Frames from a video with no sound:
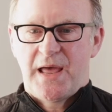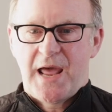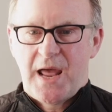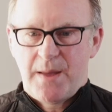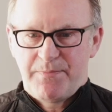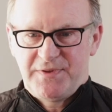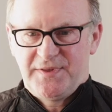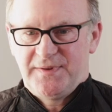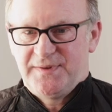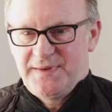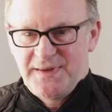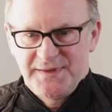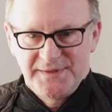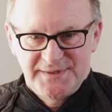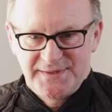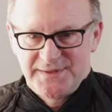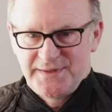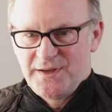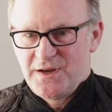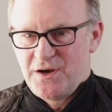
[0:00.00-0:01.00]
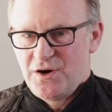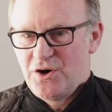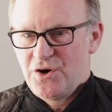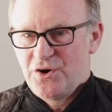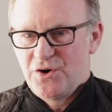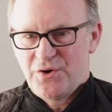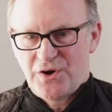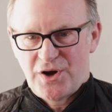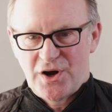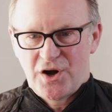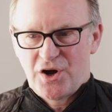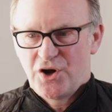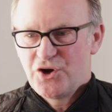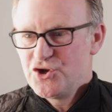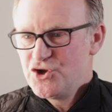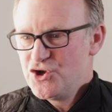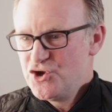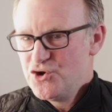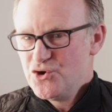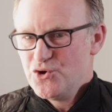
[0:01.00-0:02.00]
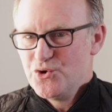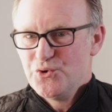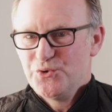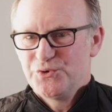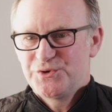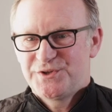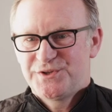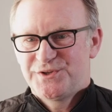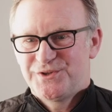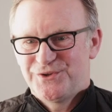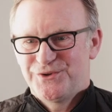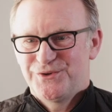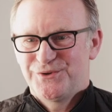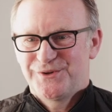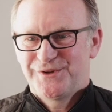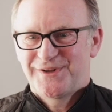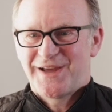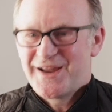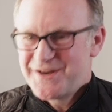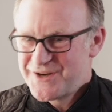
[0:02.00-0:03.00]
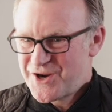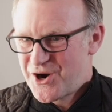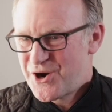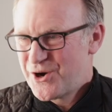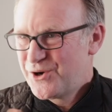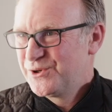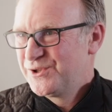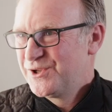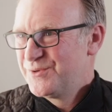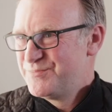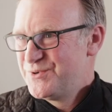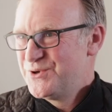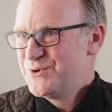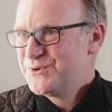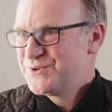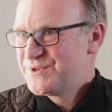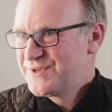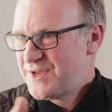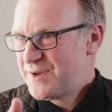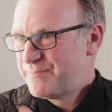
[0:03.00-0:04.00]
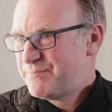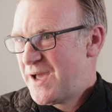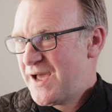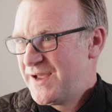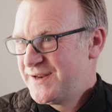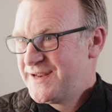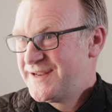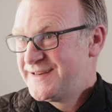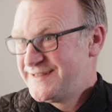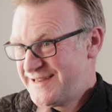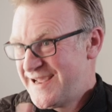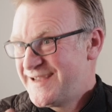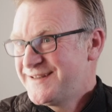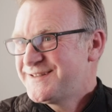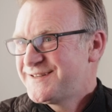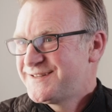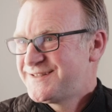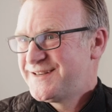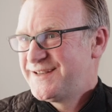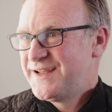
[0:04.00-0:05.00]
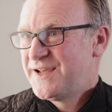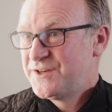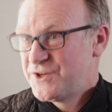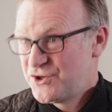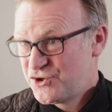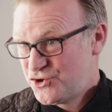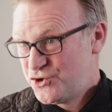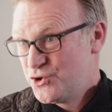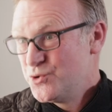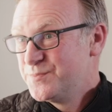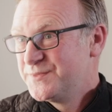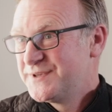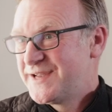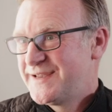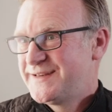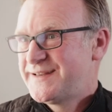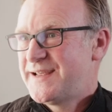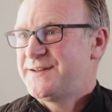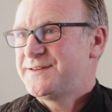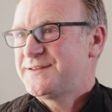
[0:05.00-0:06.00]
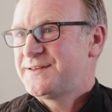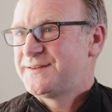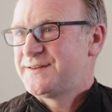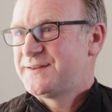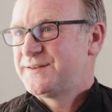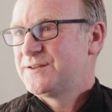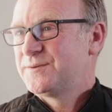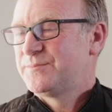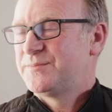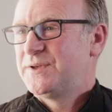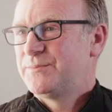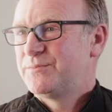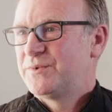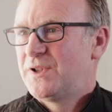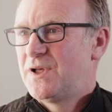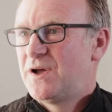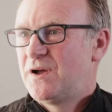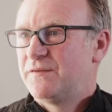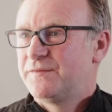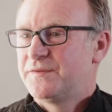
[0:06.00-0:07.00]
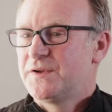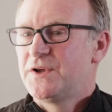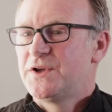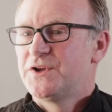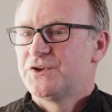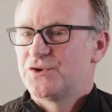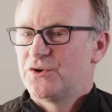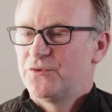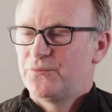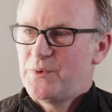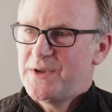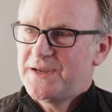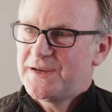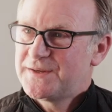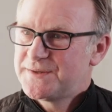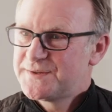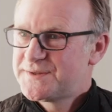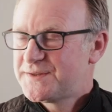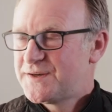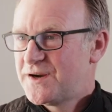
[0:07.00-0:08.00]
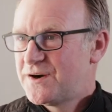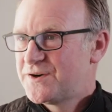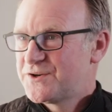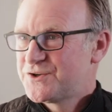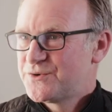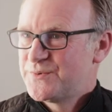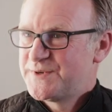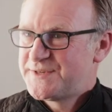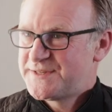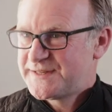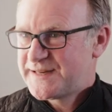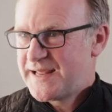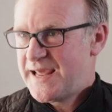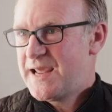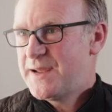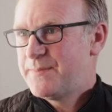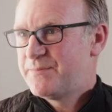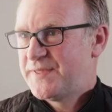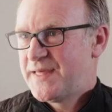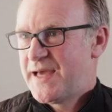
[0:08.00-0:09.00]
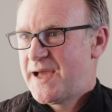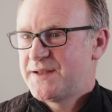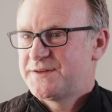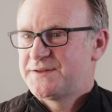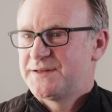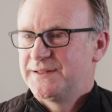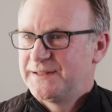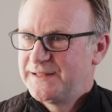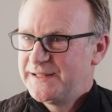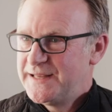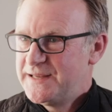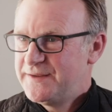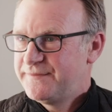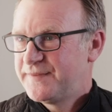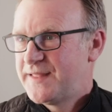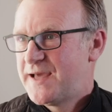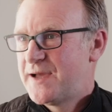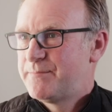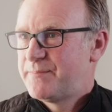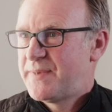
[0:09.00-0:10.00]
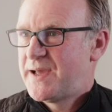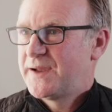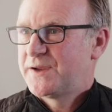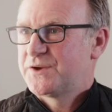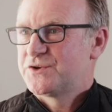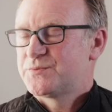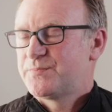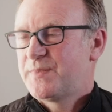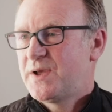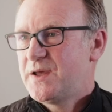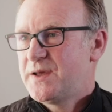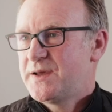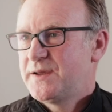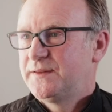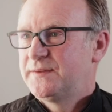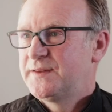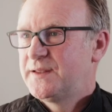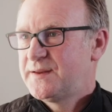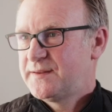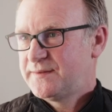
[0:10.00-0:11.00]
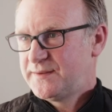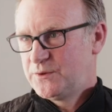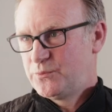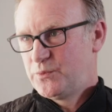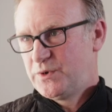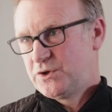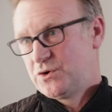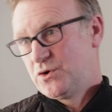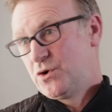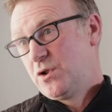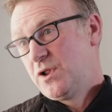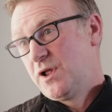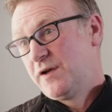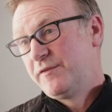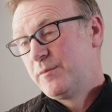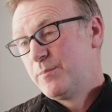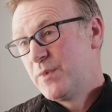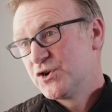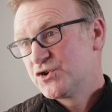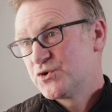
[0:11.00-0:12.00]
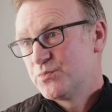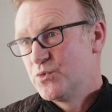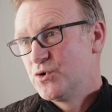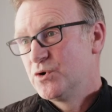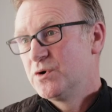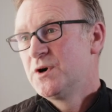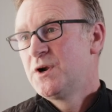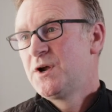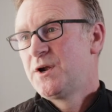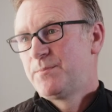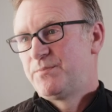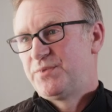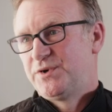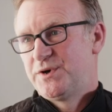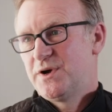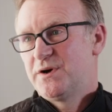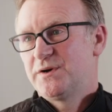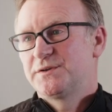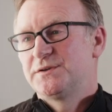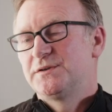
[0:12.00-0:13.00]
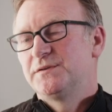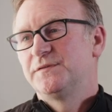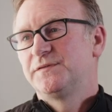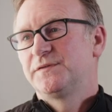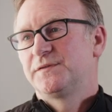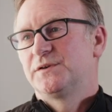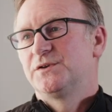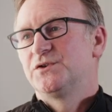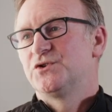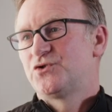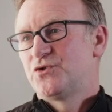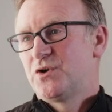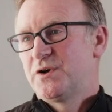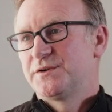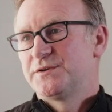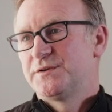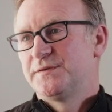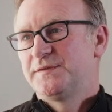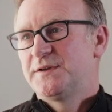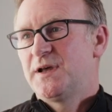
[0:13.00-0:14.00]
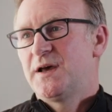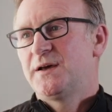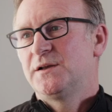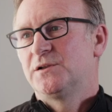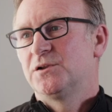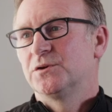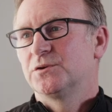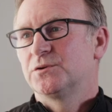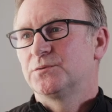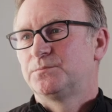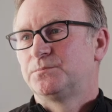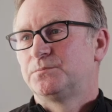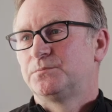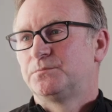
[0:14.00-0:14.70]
epithets that are used to kind of hurl abuse at an identity, an assumed identity that people have. So if we can start to escape that and leave that baggage behind, then I think we can all have a much more productive, constructive dialogue.